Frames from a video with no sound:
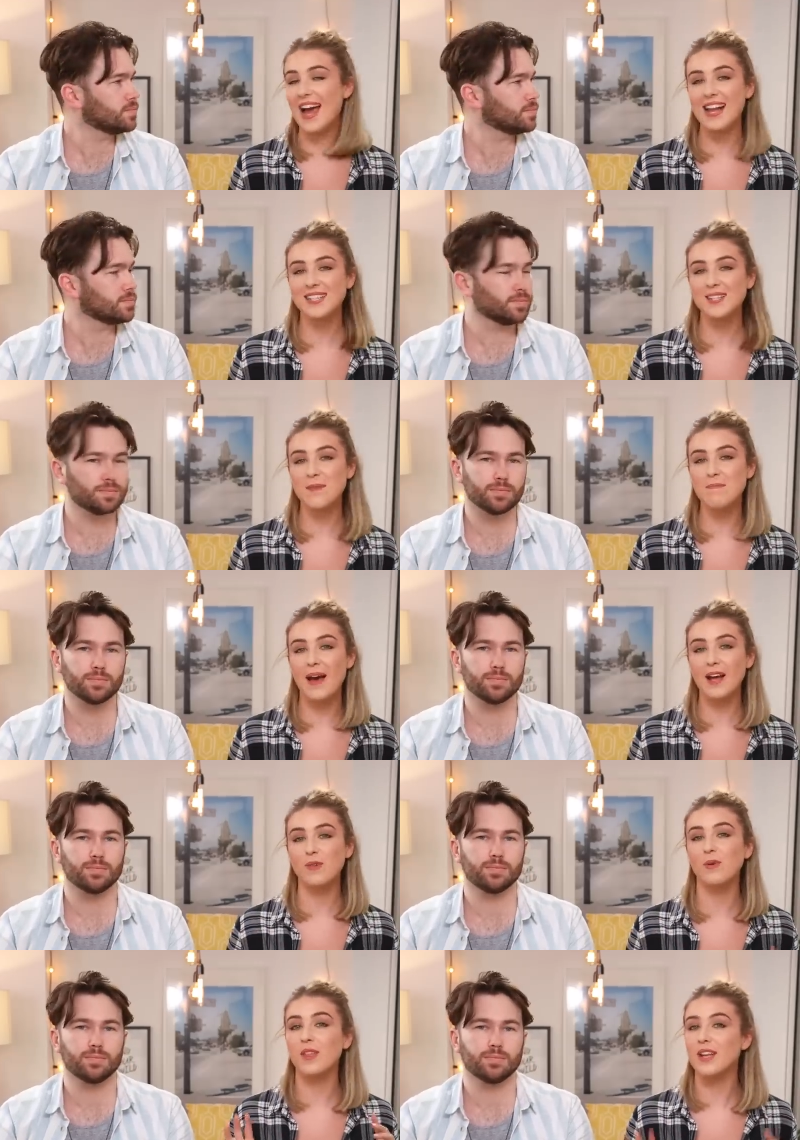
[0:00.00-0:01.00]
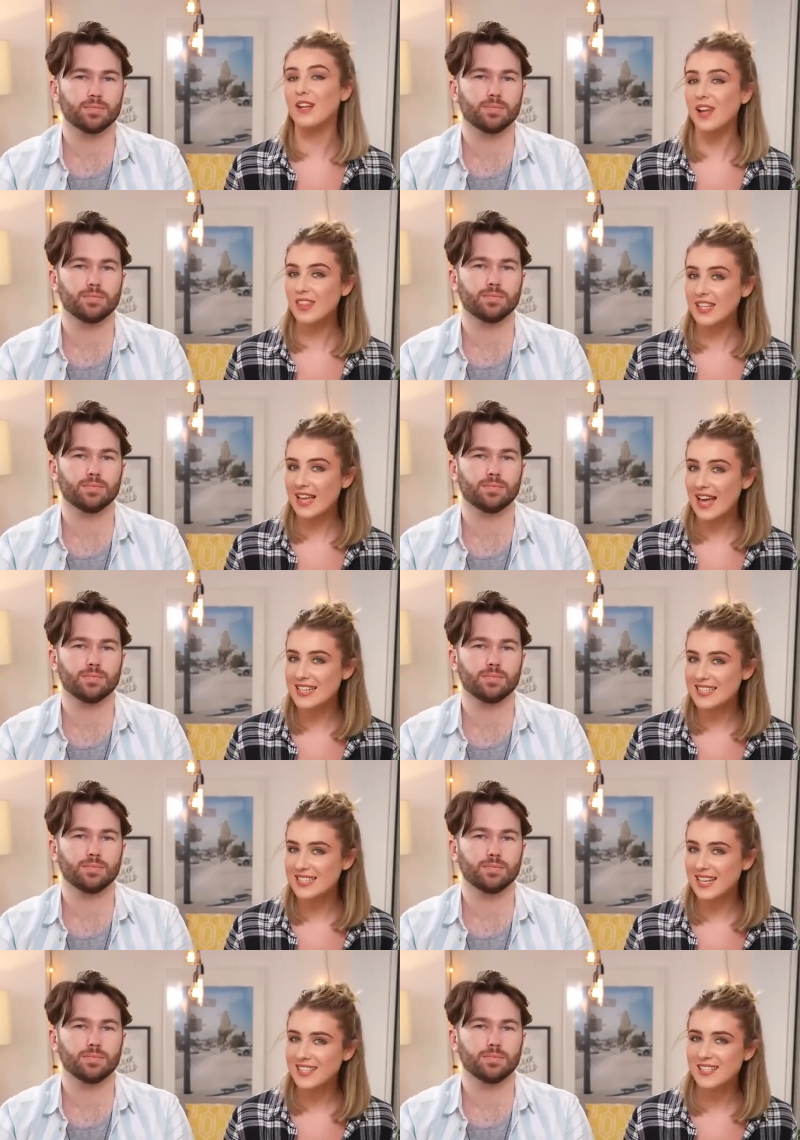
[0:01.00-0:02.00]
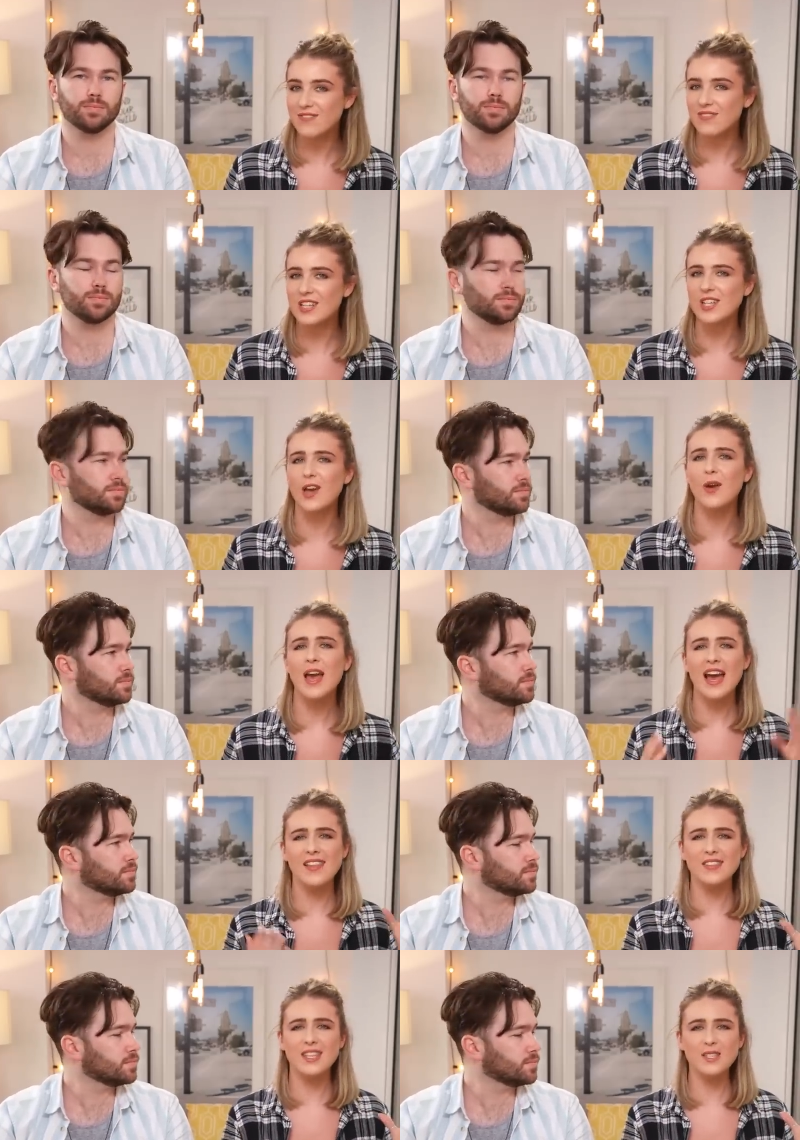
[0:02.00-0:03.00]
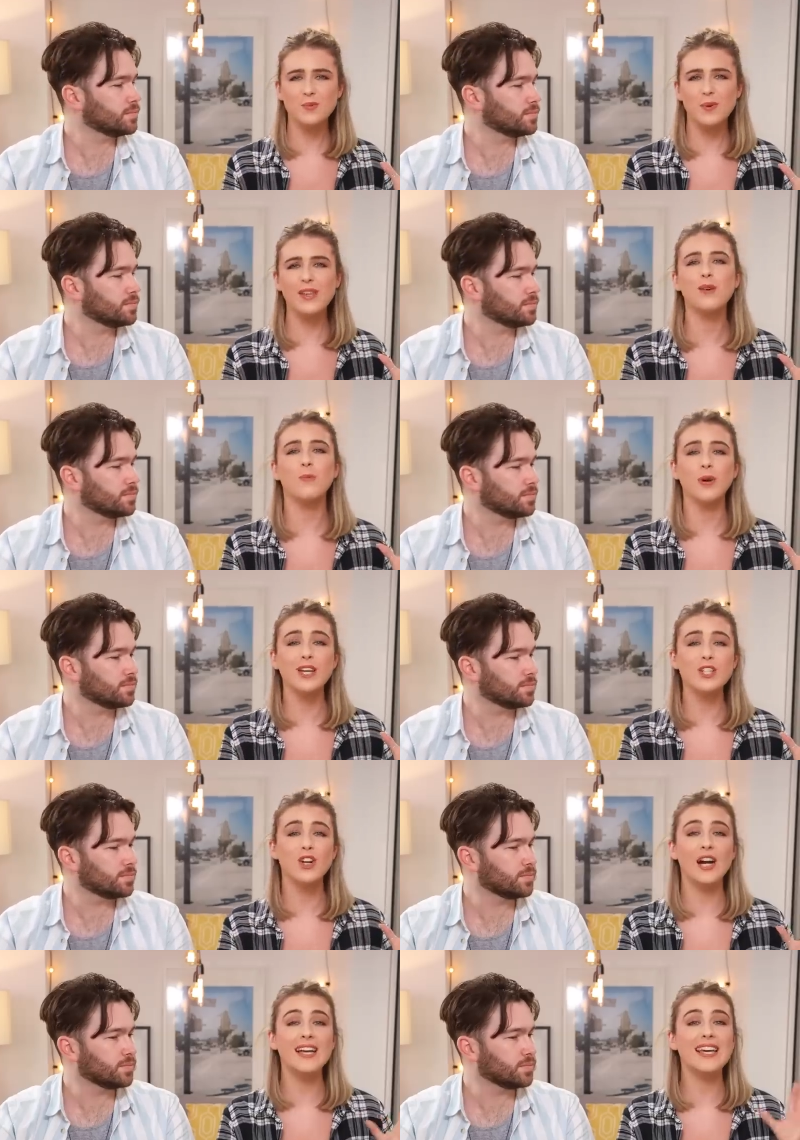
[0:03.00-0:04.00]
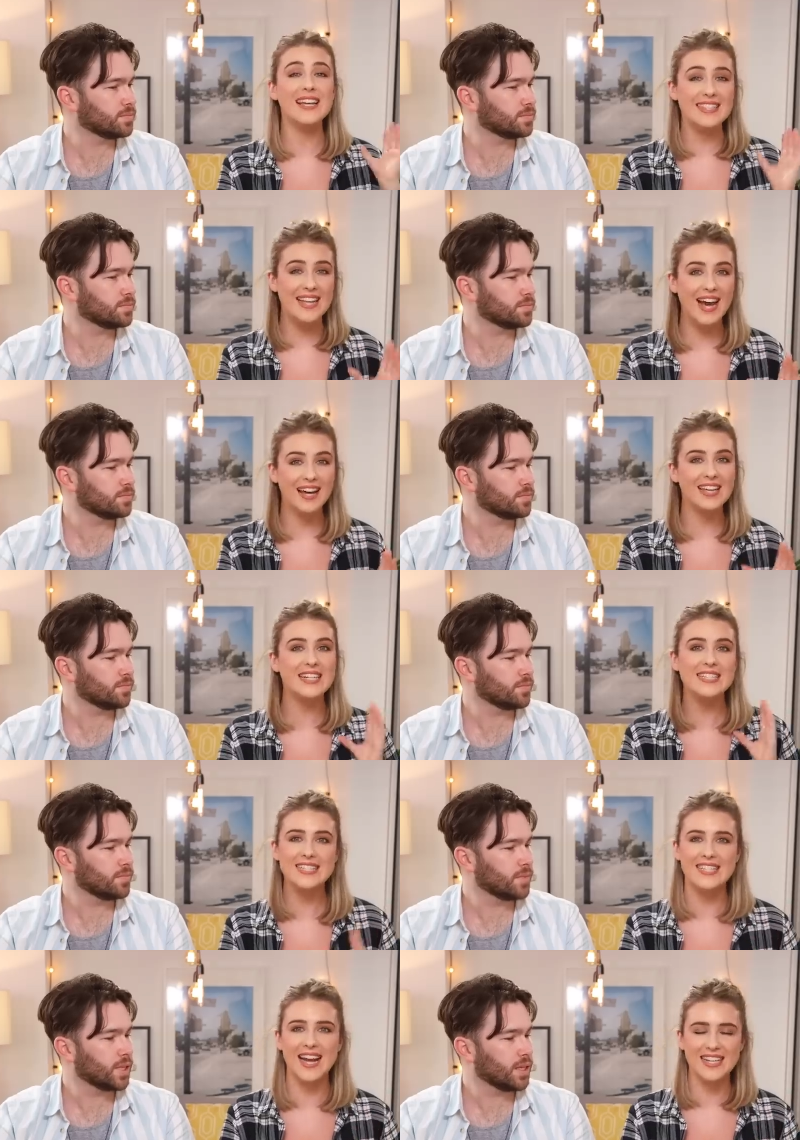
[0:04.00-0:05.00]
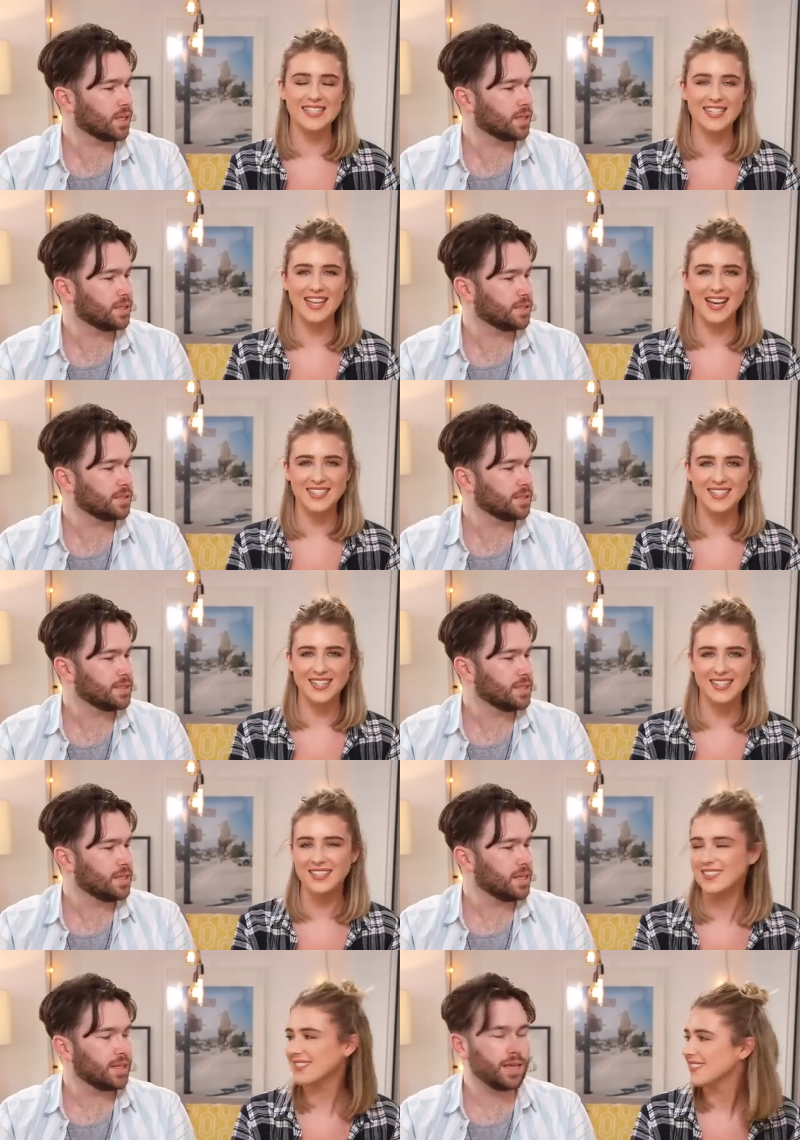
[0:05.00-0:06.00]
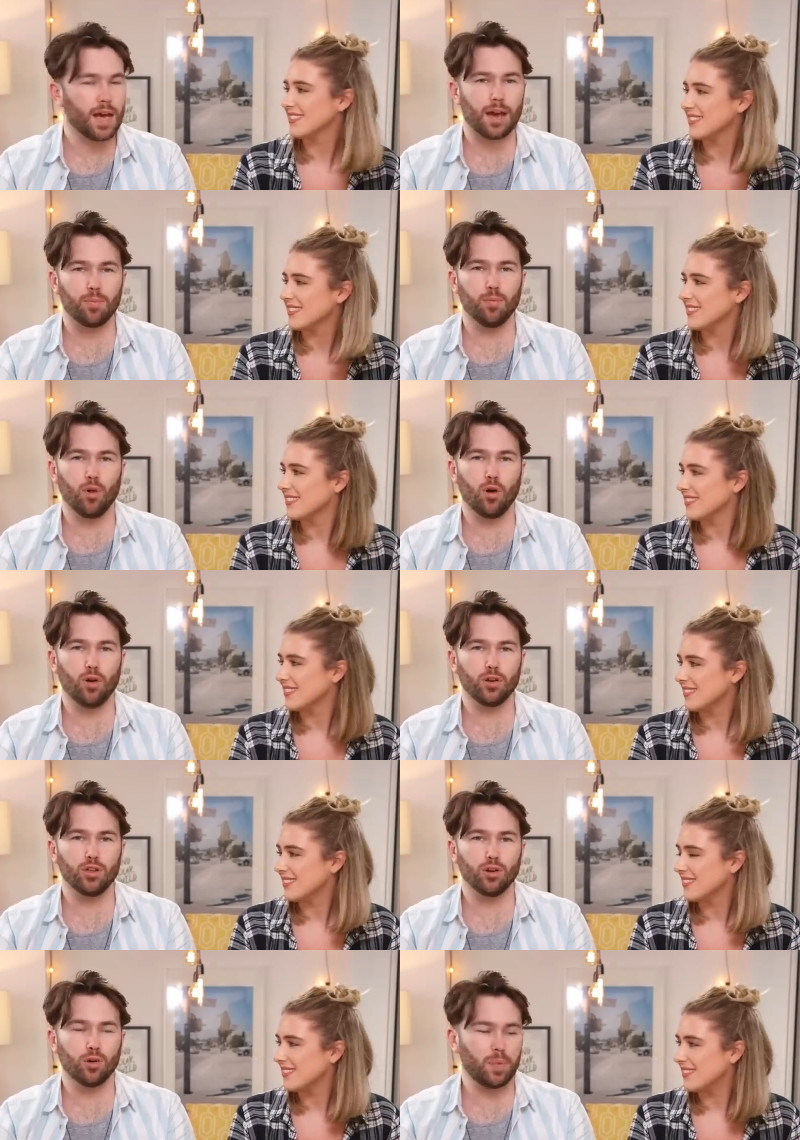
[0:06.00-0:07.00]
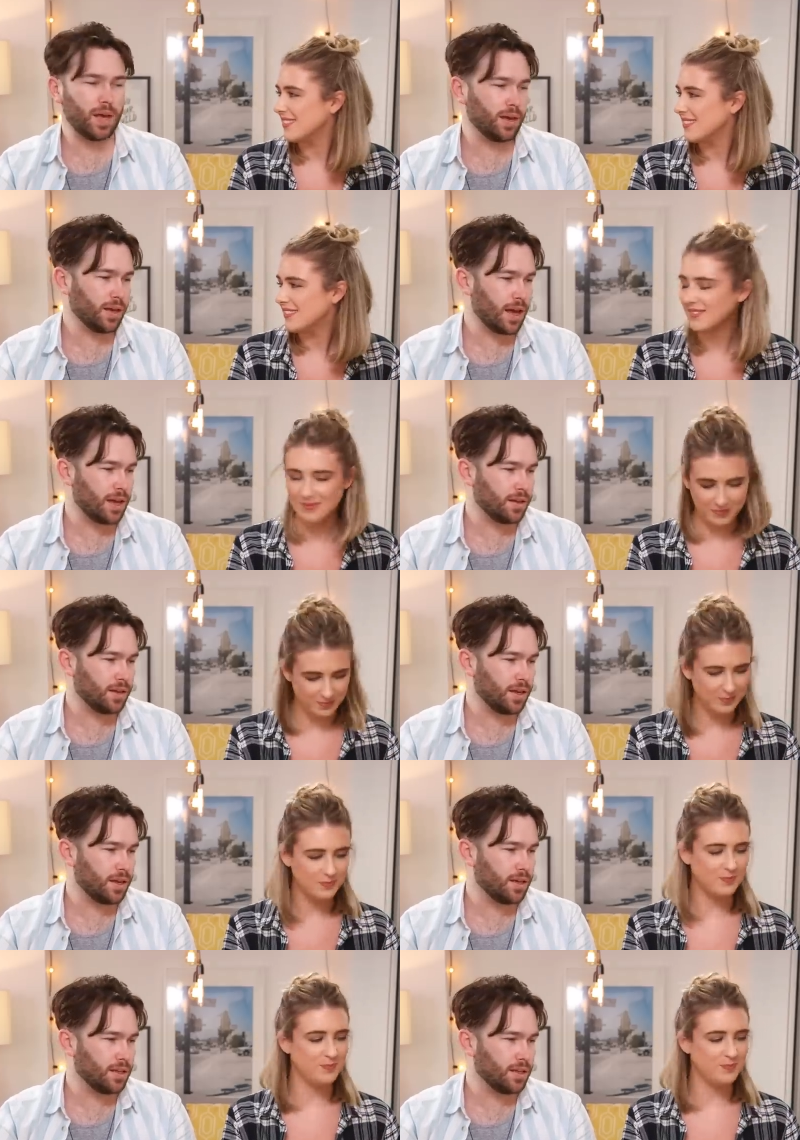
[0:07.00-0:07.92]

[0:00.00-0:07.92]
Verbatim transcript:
Speaker 1: Alex are back with another candy tasting video and this week we are trying Italian snacks and candy.
Speaker 2: Yeah, more European candy.